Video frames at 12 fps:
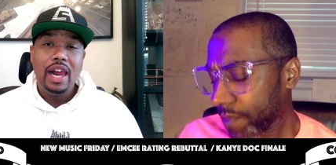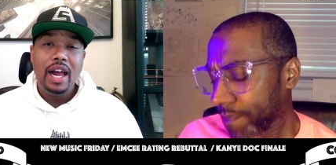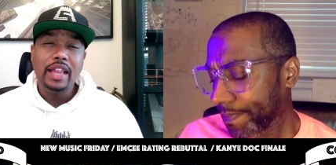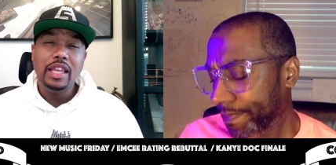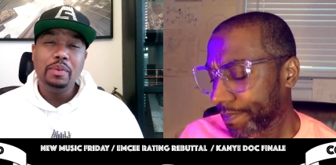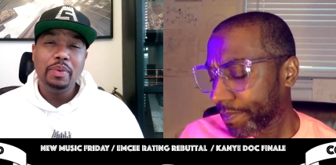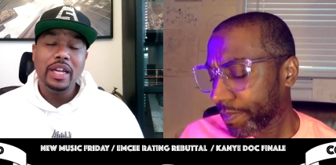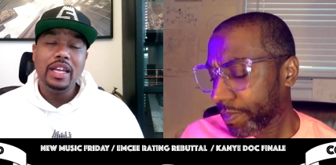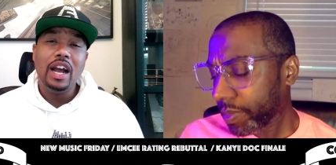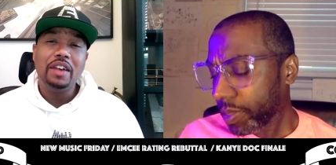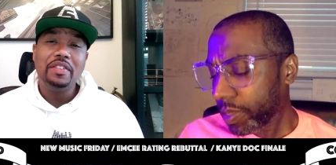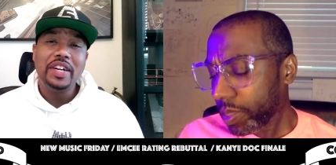Speaker 1: I think
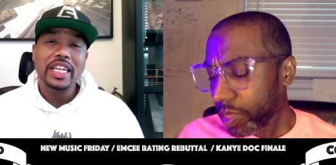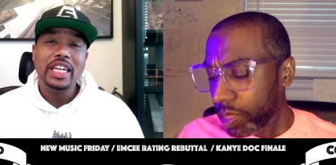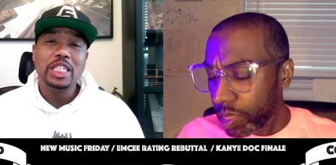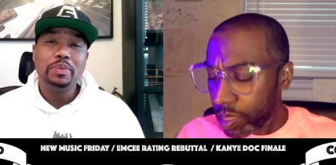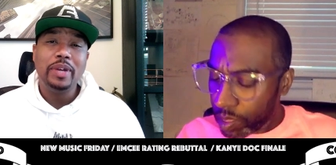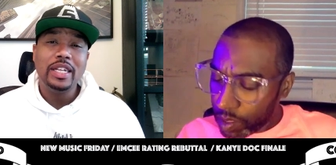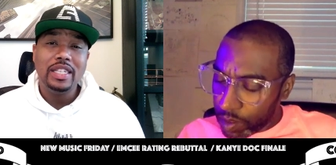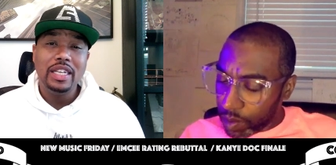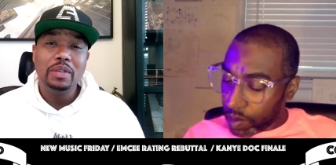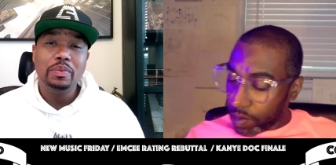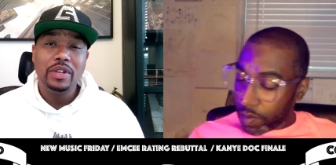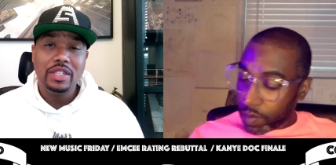Benny already expressed
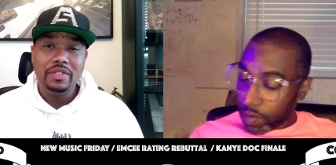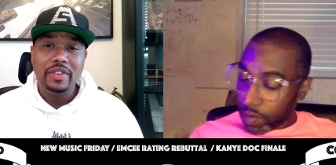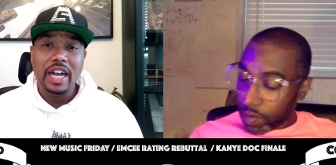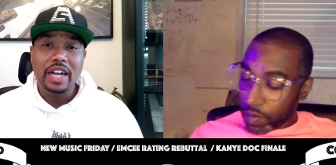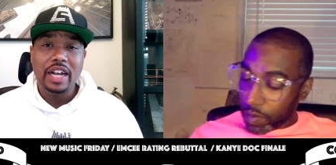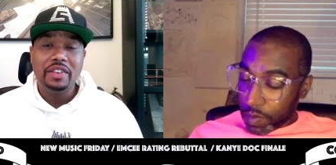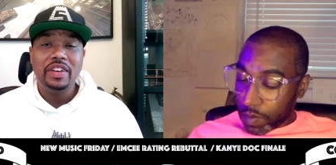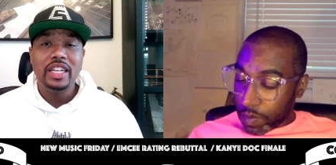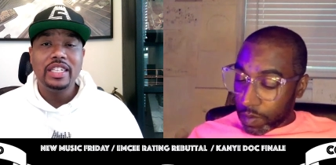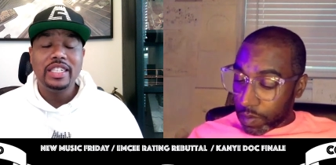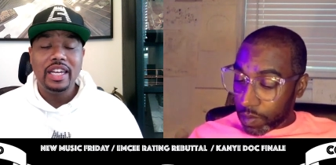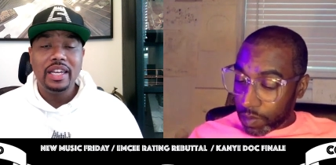that he wants a
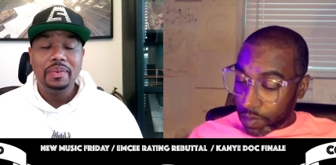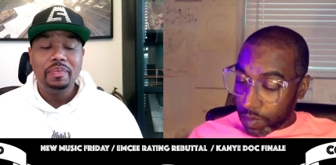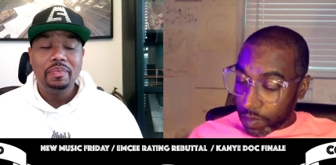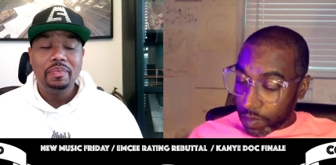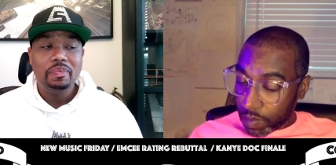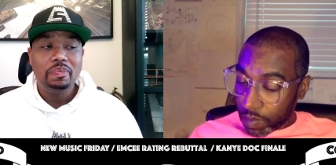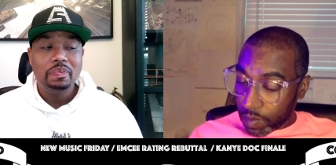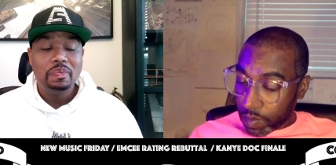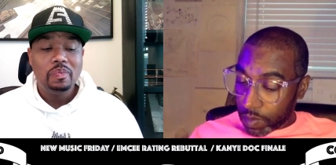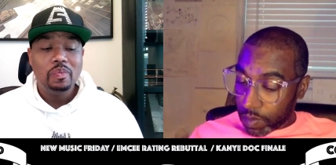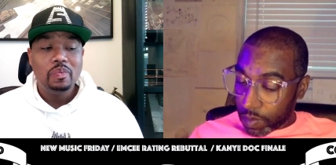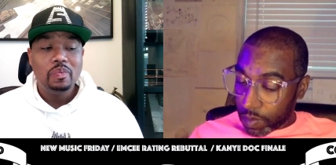Roc-A-Fella chain.
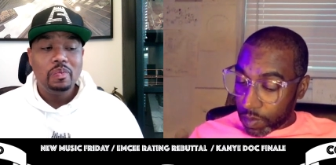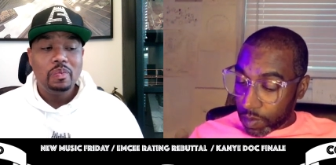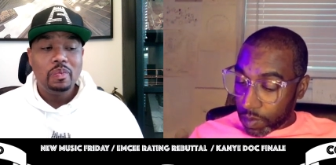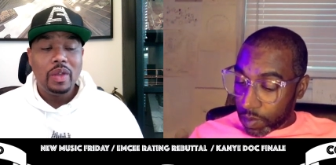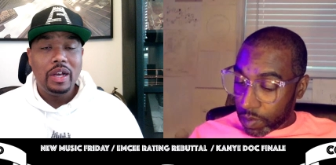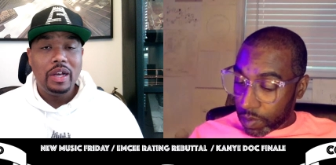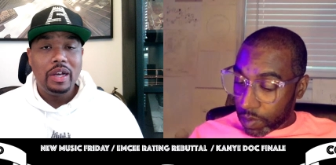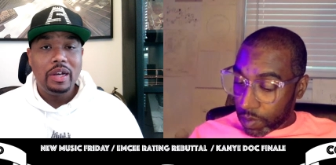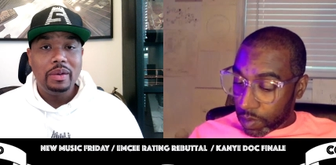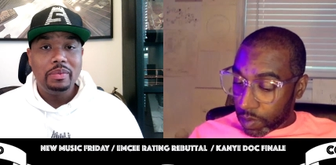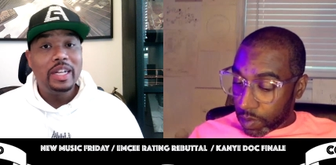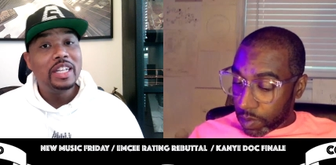
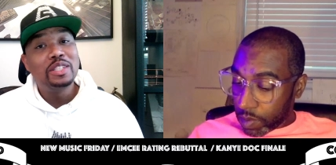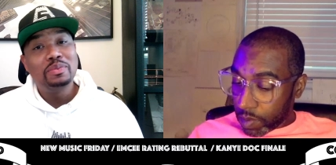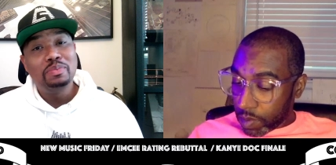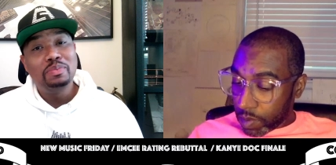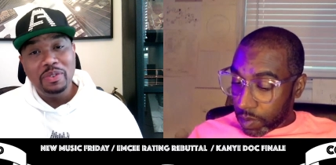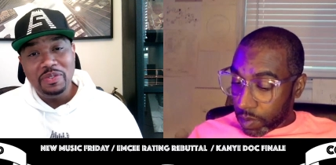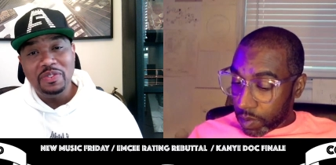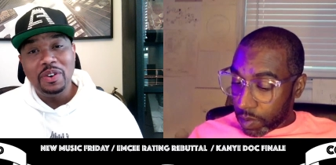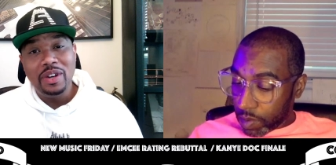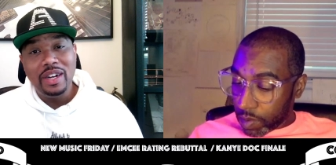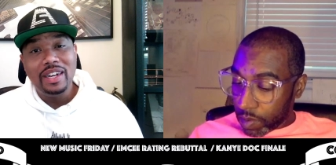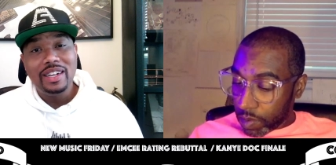Um, and this is
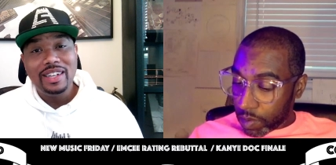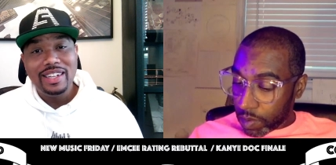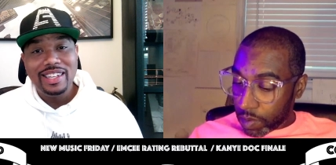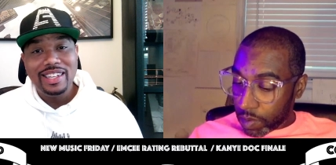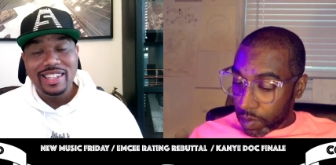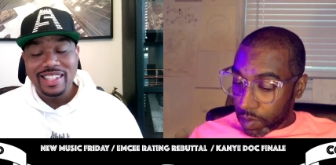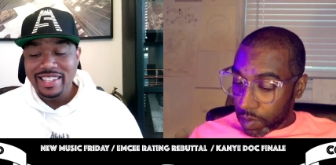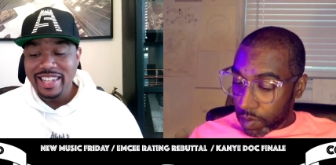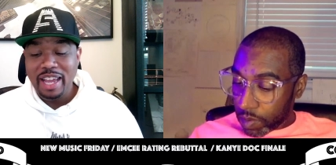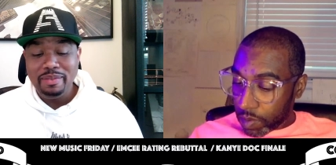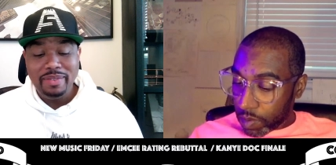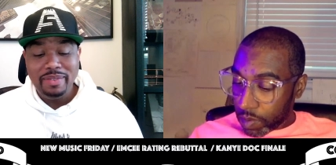before
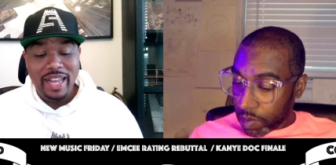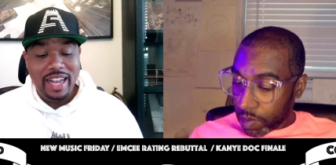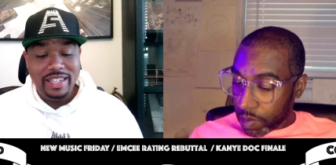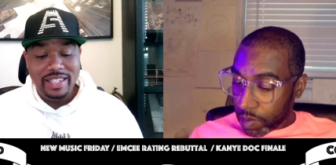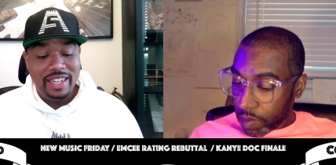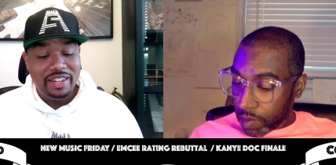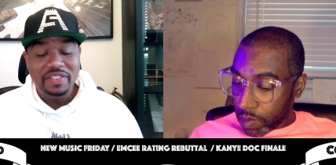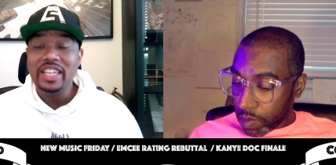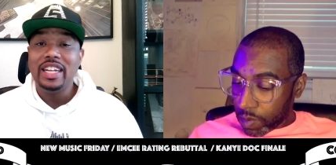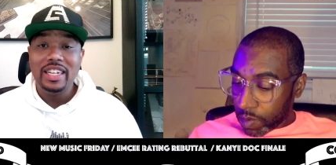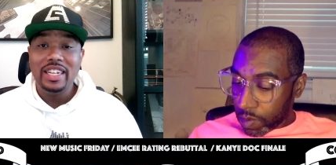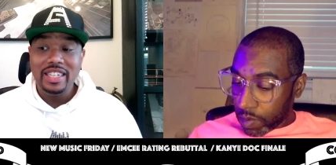Dame Dash said, if
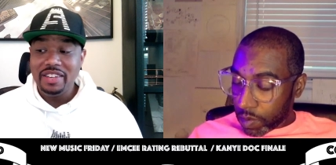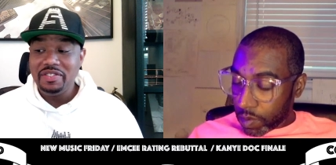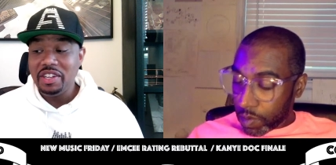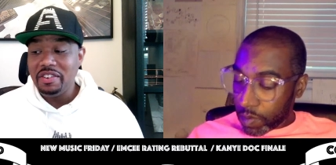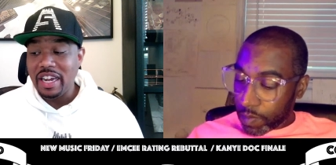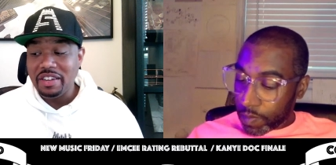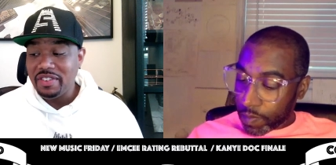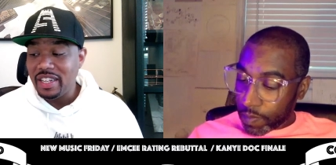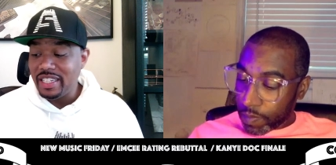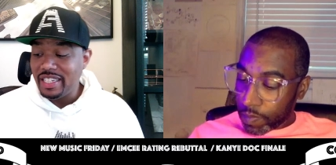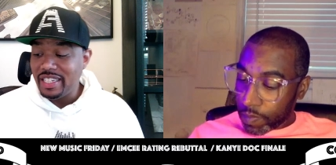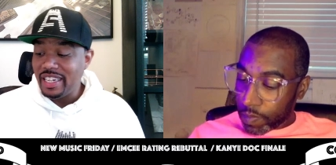he doesn't give you a
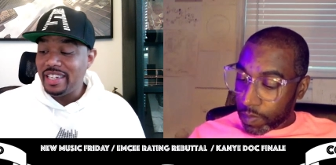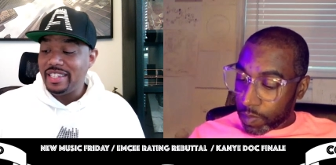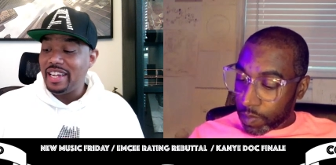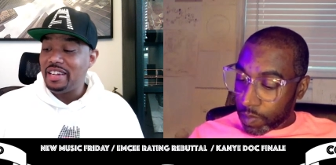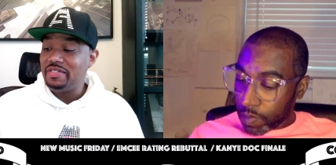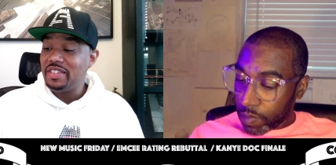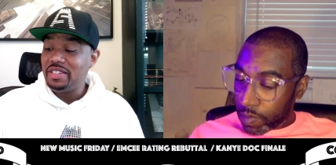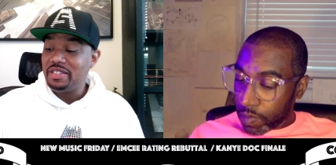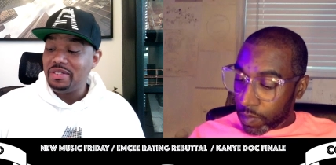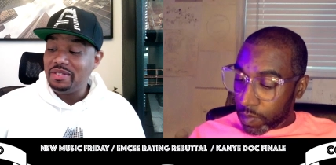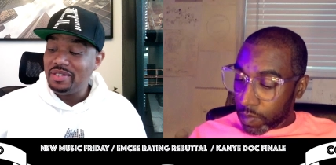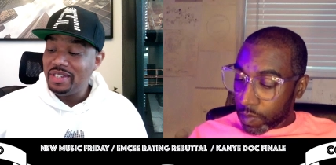Roc-A-Fella chain, it's not
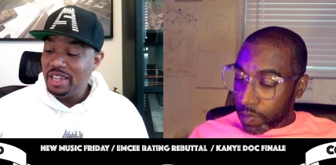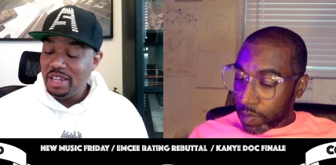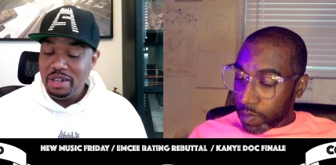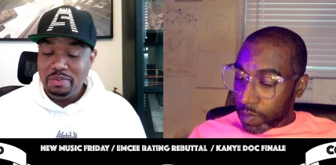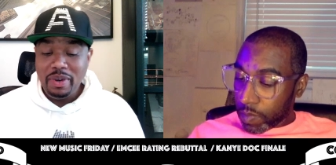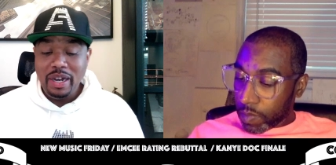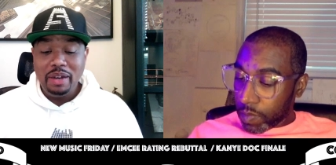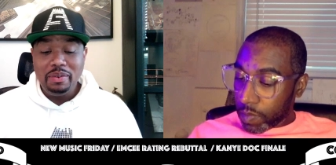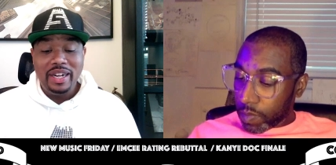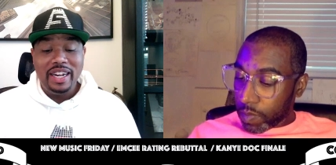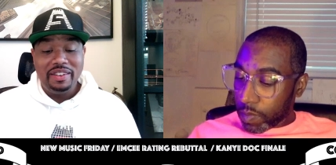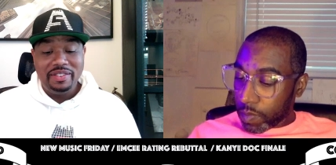official. But
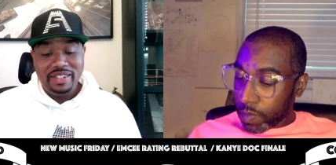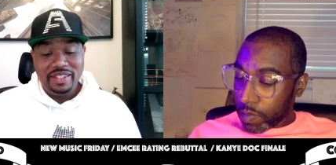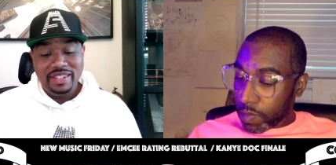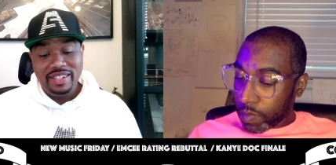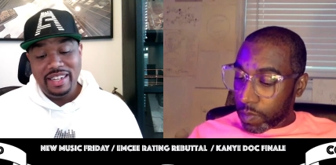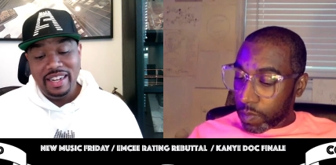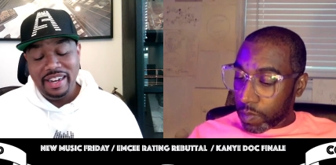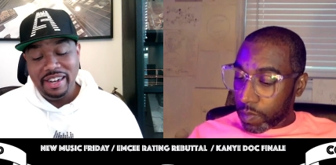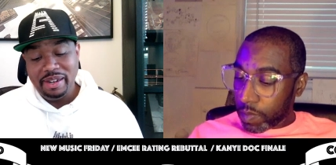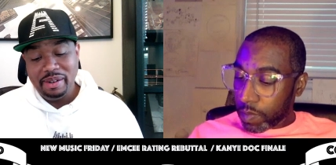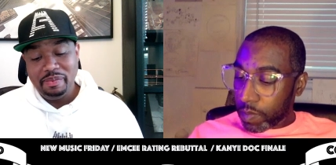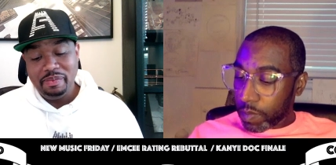whatever.
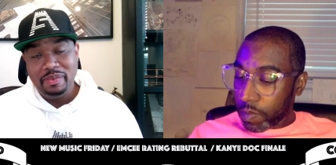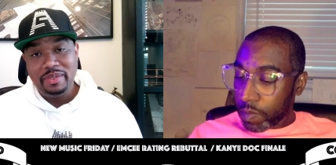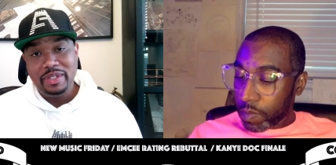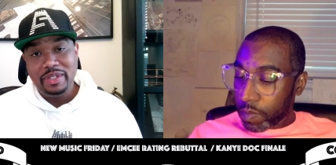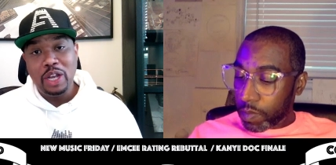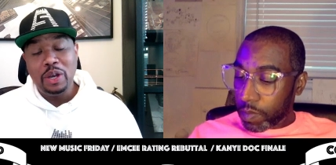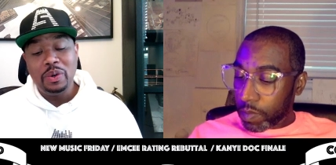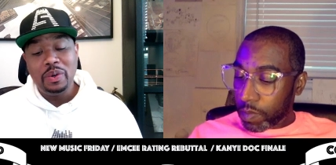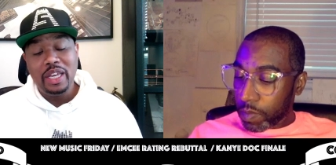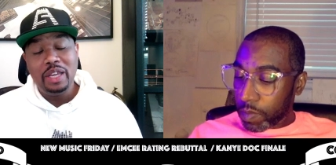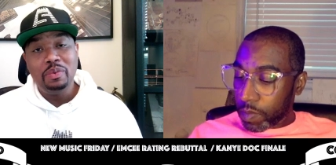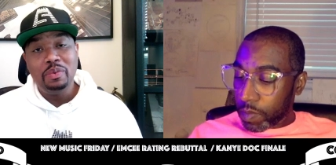Um,
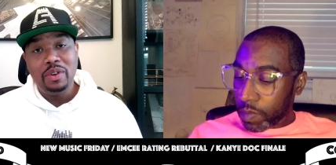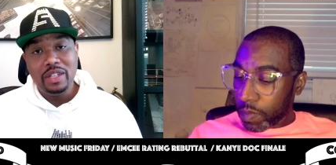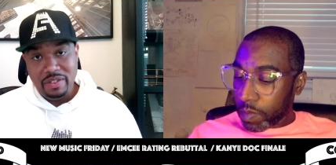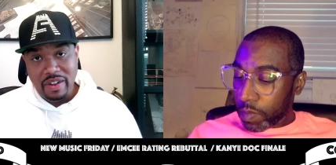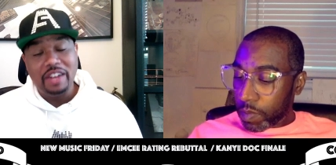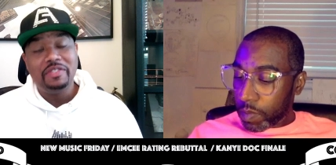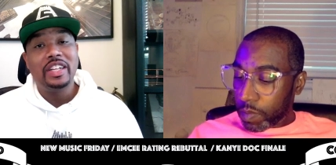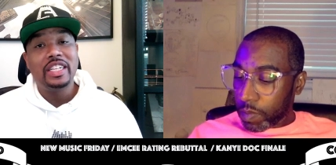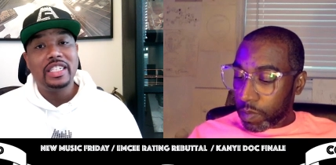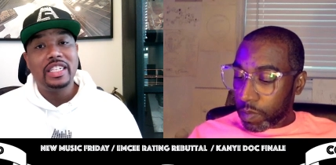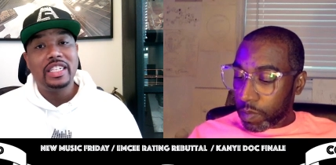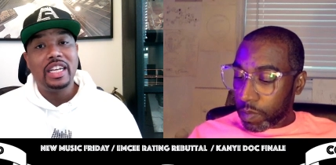so he wants a
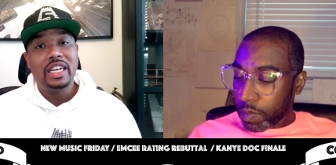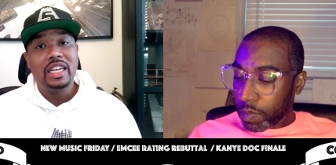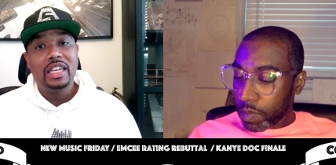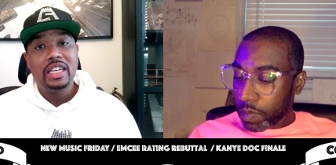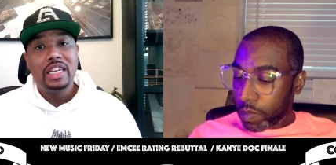Roc-A-Fella chain.